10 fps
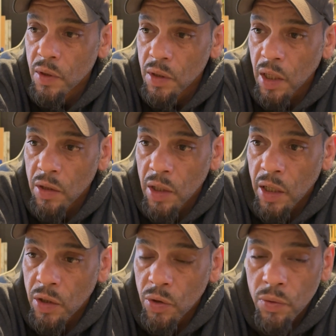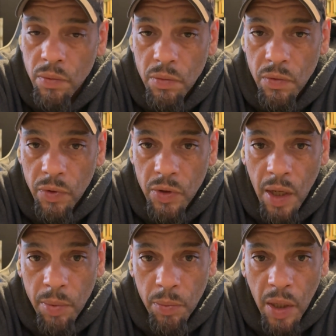Again, thank you for
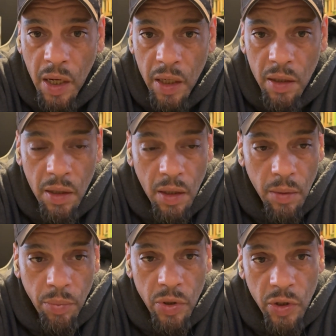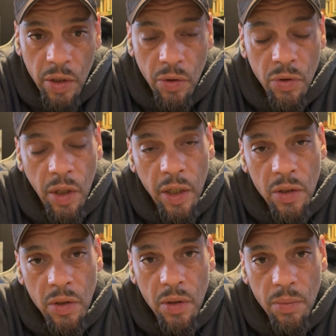stopping by. Appreciate those
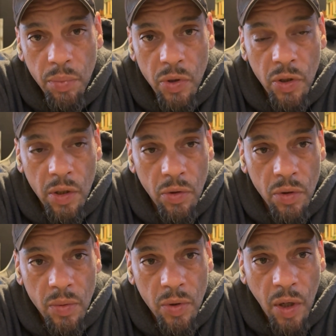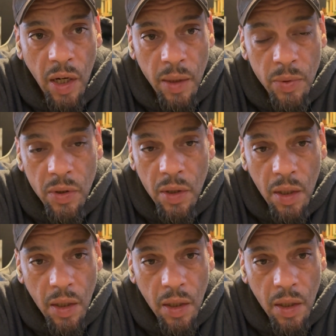likes, appreciate those subscribes.